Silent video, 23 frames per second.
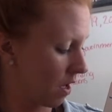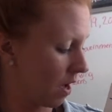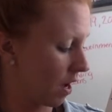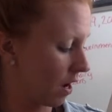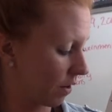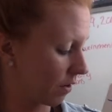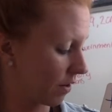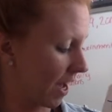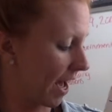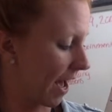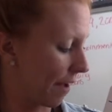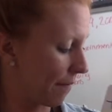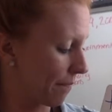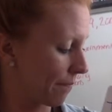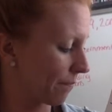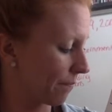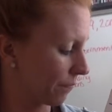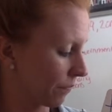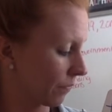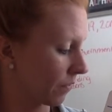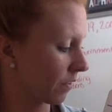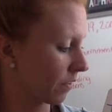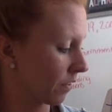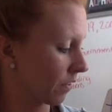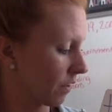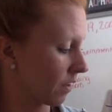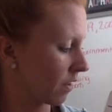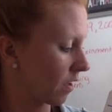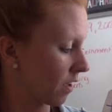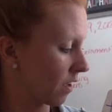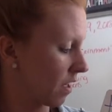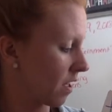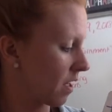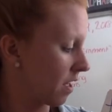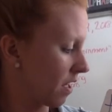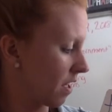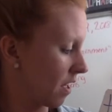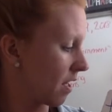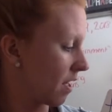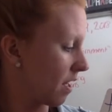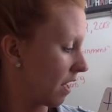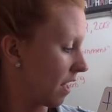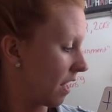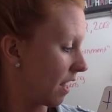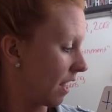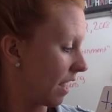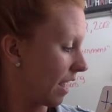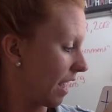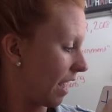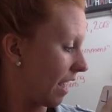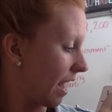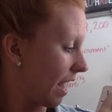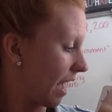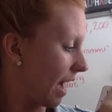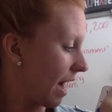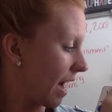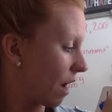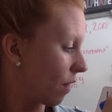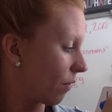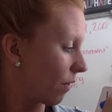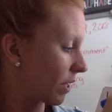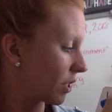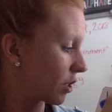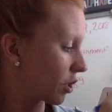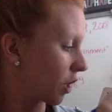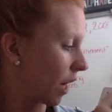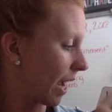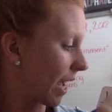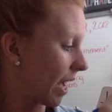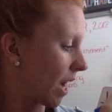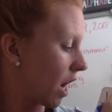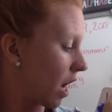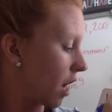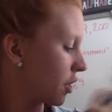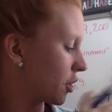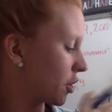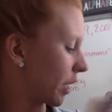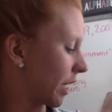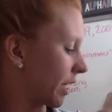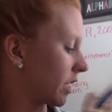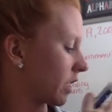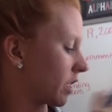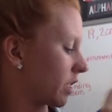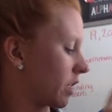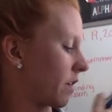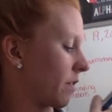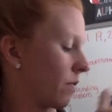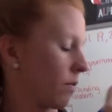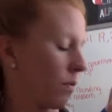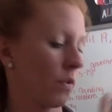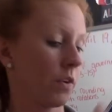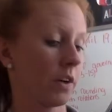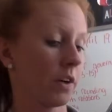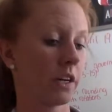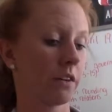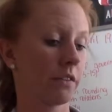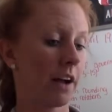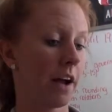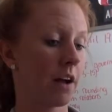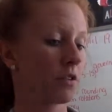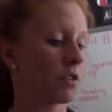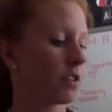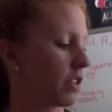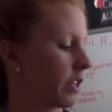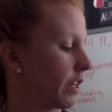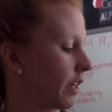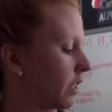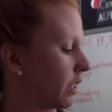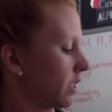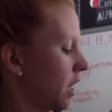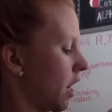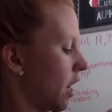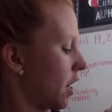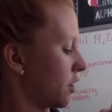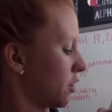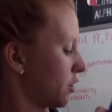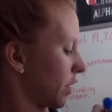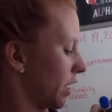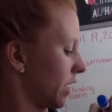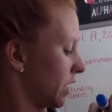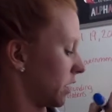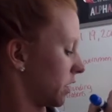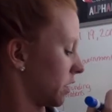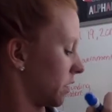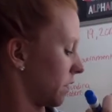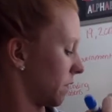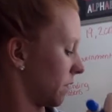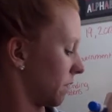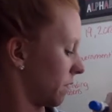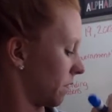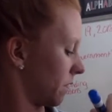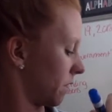Okay. Now let's try hundreds. We're going to round to the nearest hundreds.